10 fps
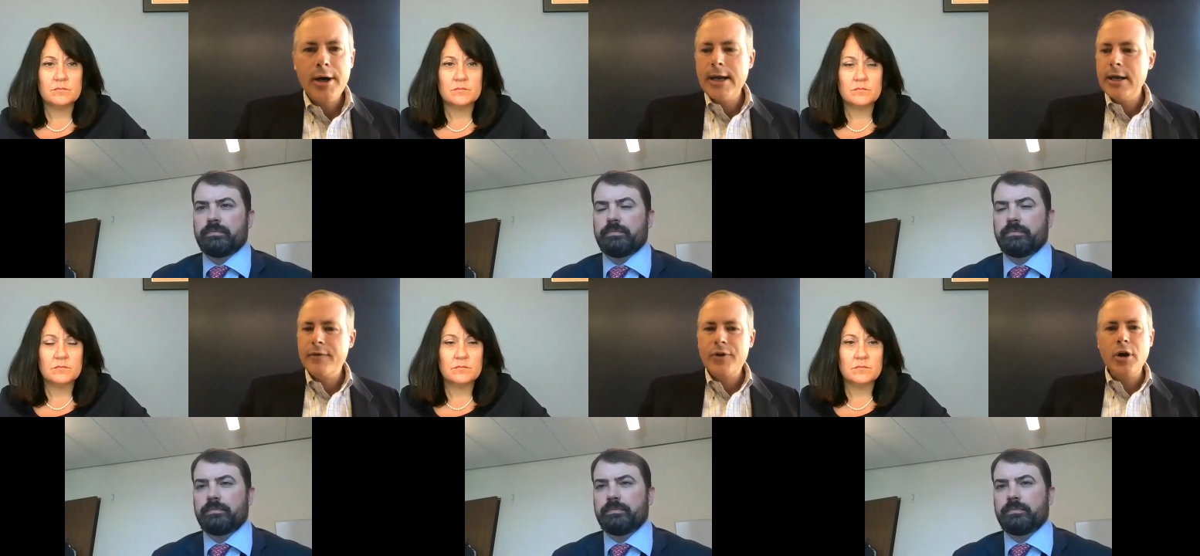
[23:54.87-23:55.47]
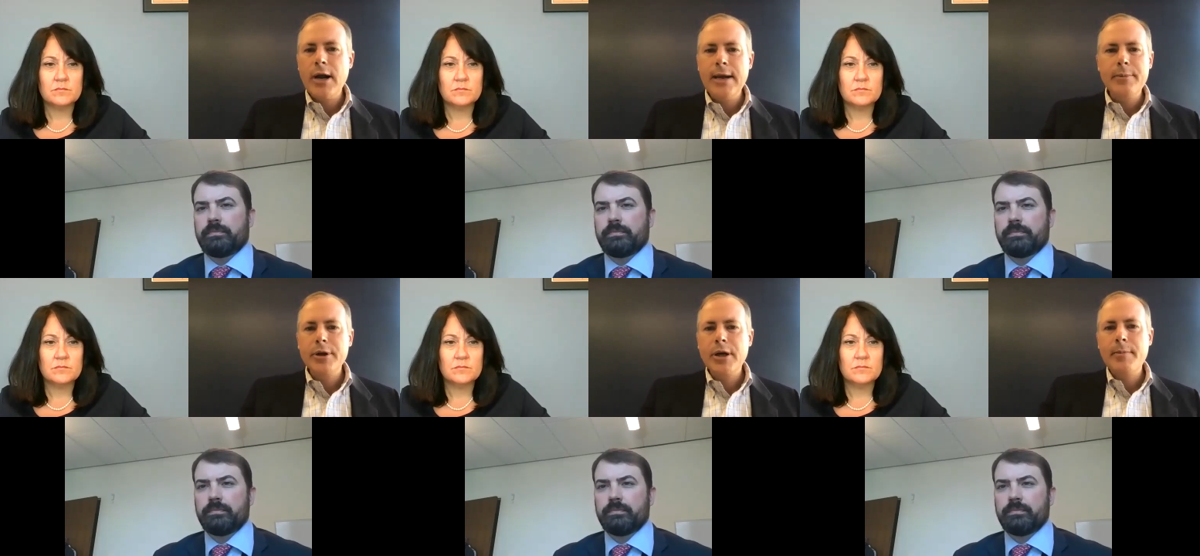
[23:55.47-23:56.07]
Speaker 1: And if you're able to
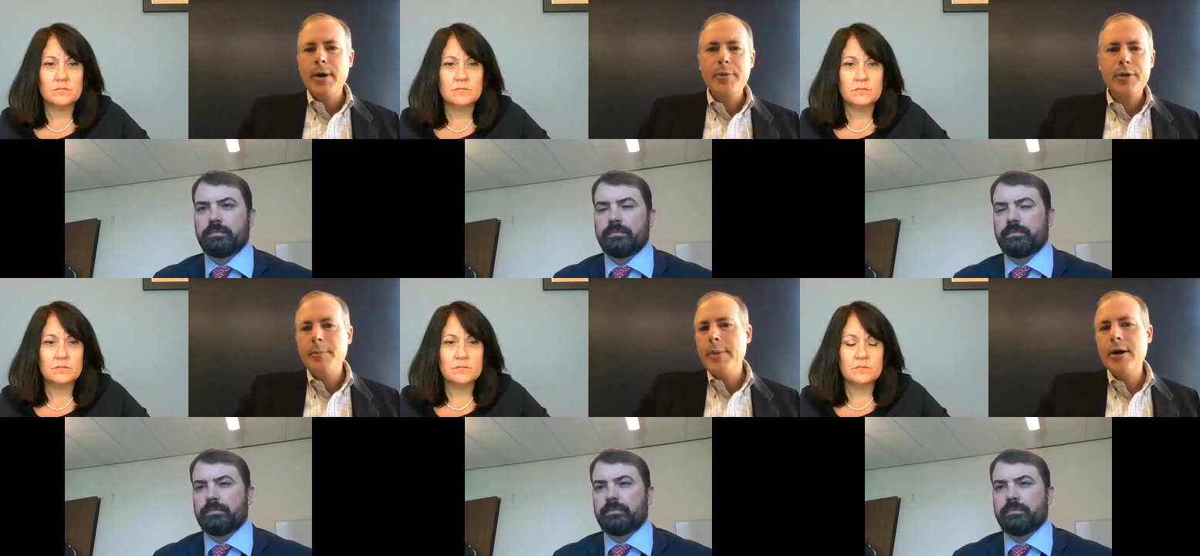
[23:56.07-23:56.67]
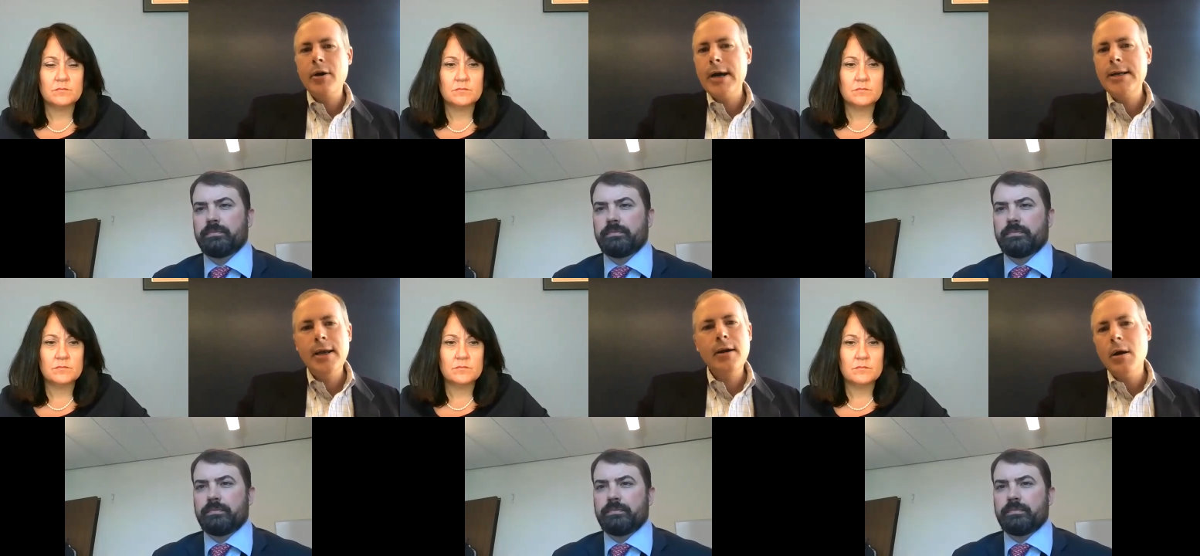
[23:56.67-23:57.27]
come up with a better
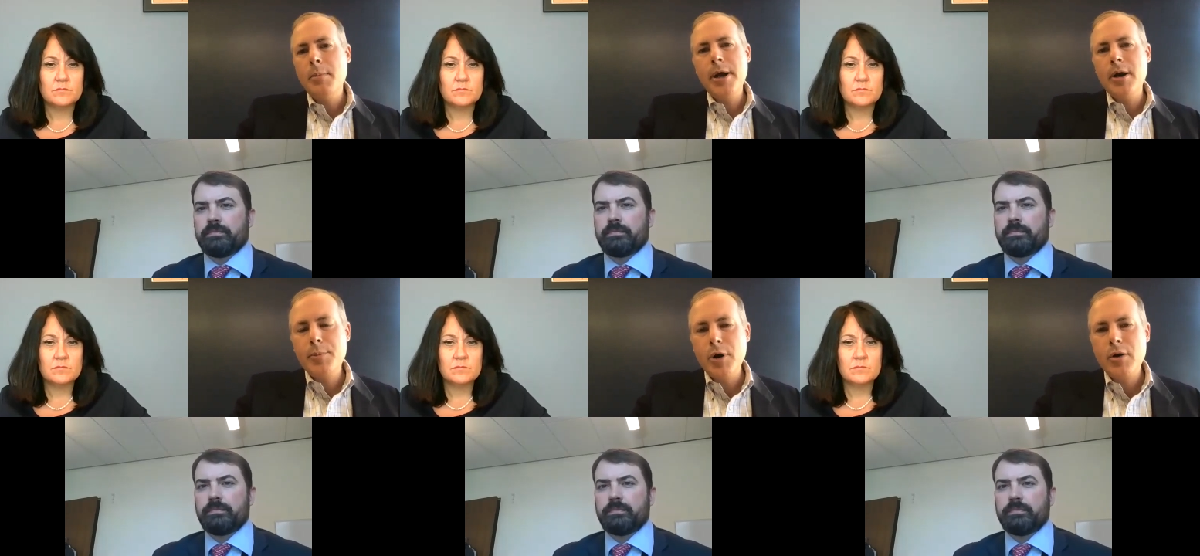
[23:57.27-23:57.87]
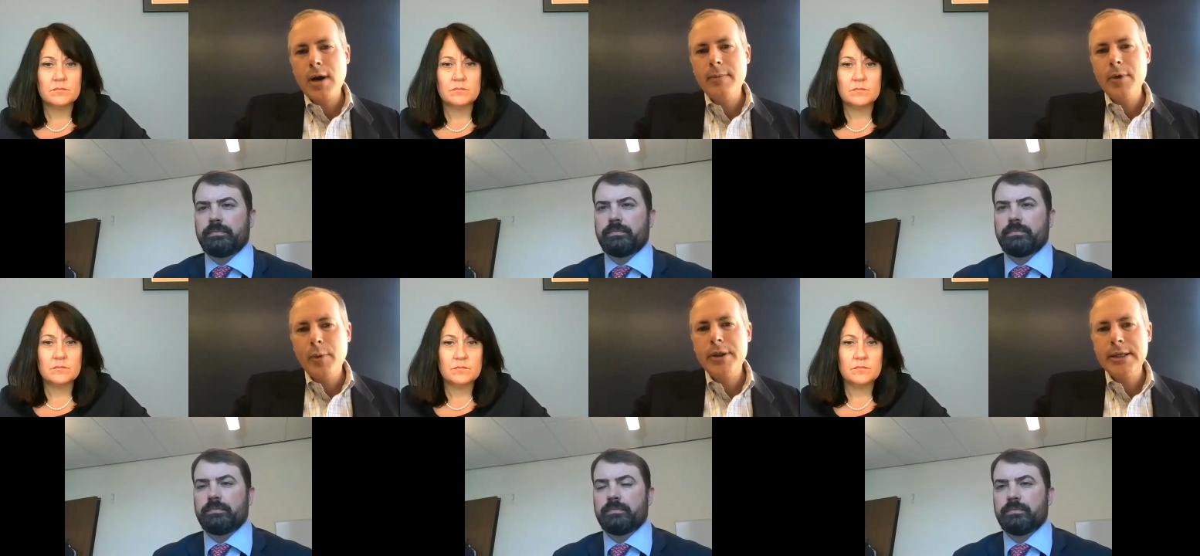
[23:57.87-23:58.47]
idea or a better program than
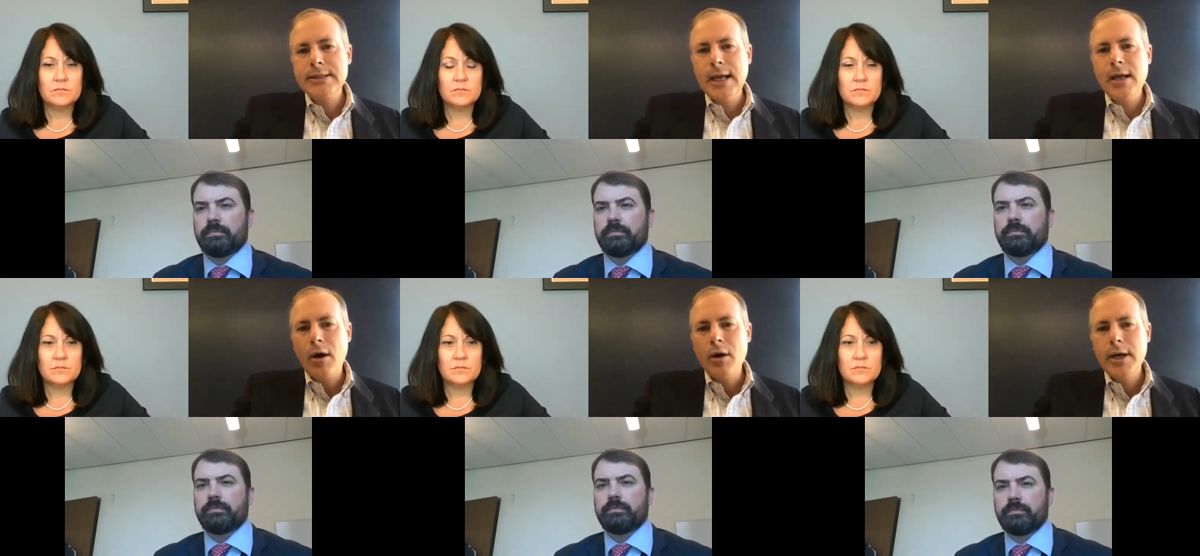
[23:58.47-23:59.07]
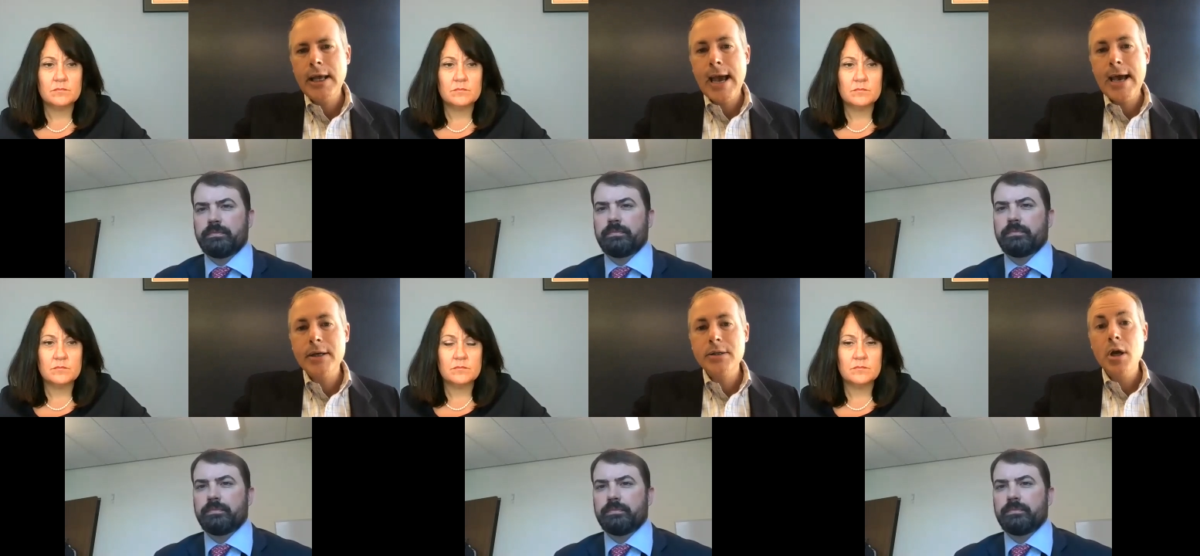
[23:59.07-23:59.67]
what the state already
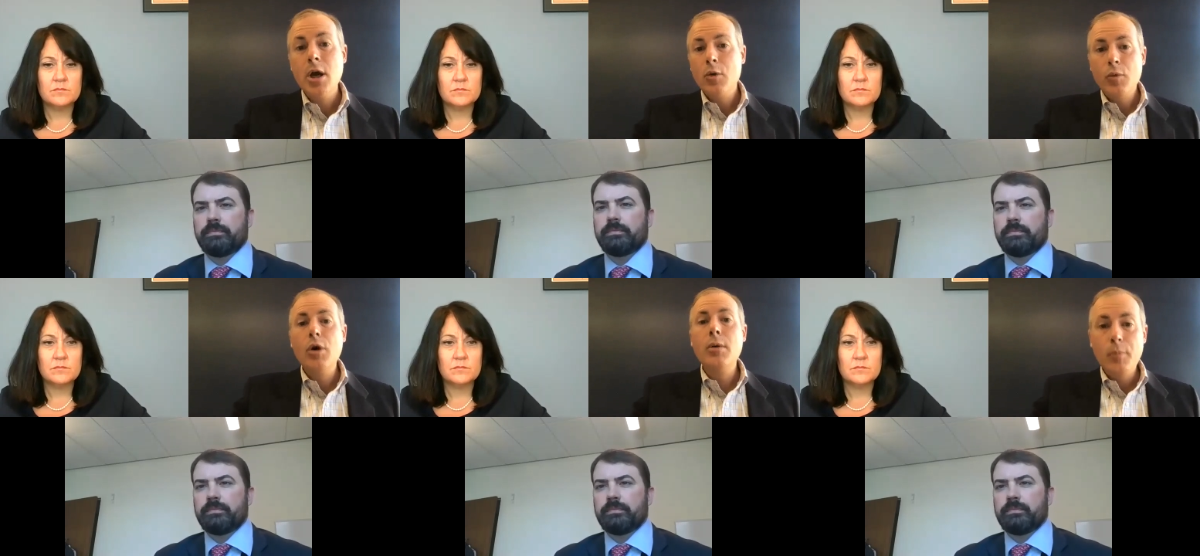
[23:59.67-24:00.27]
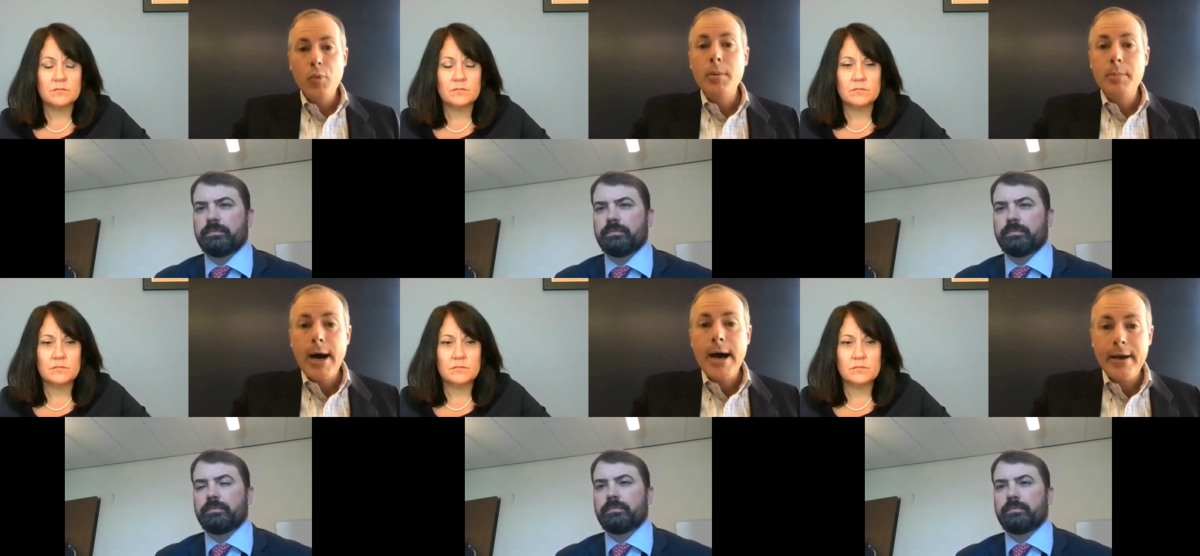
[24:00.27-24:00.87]
has, we'll, we'll
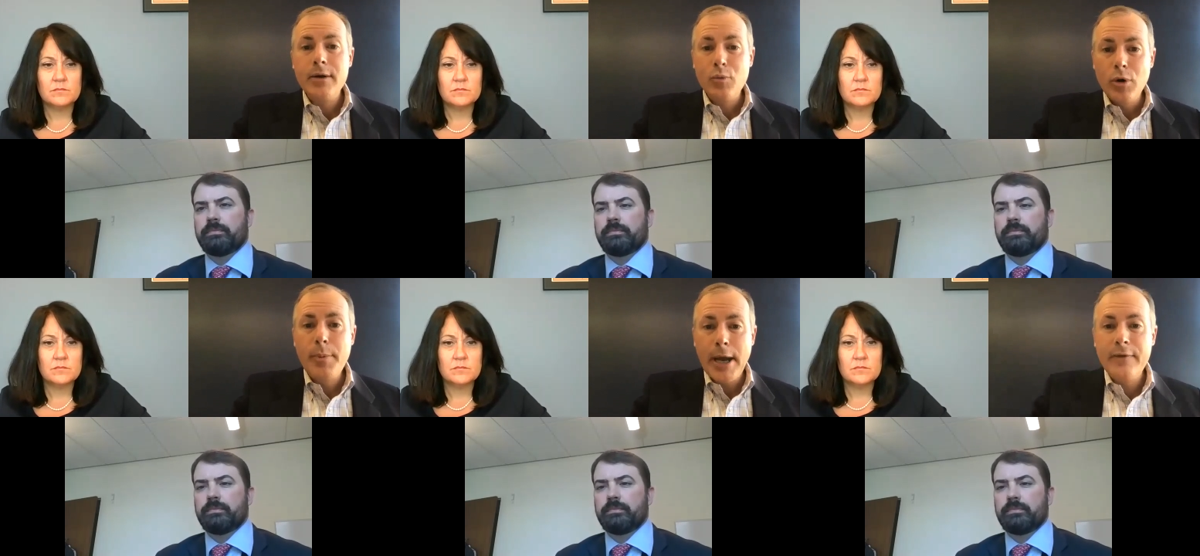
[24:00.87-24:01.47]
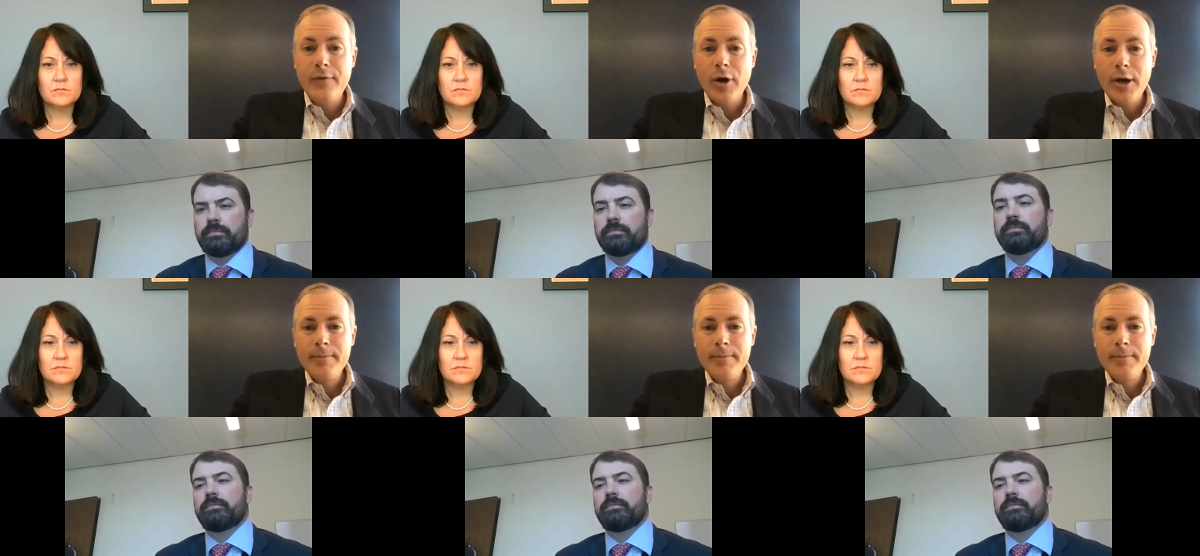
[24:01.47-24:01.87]
buy it, we'll pay for it.